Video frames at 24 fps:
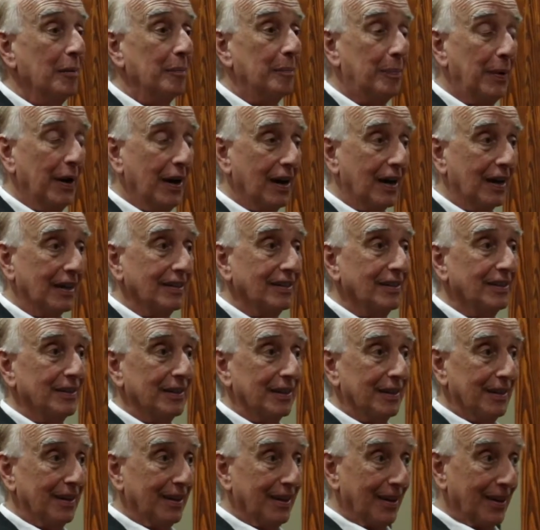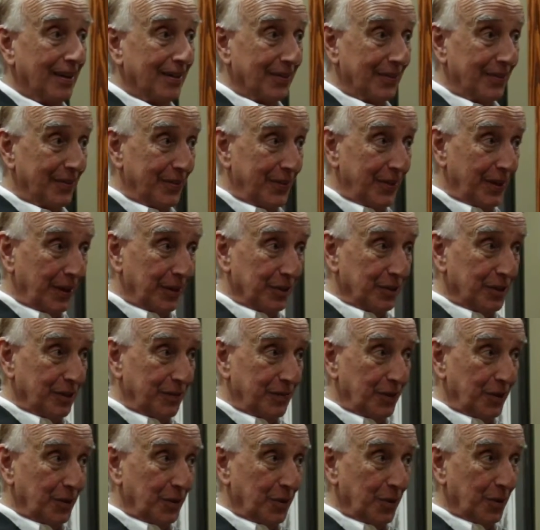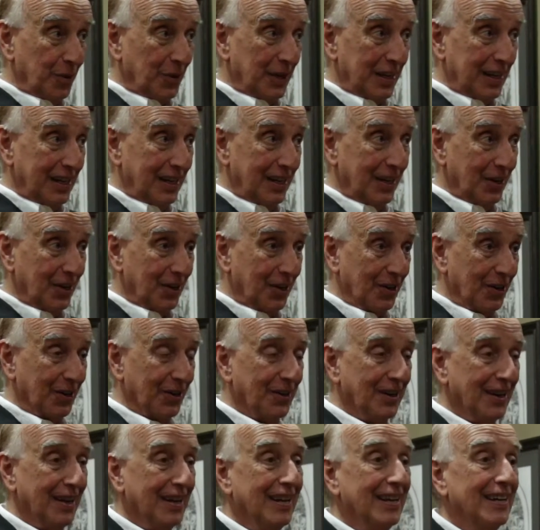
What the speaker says: but those of you who are here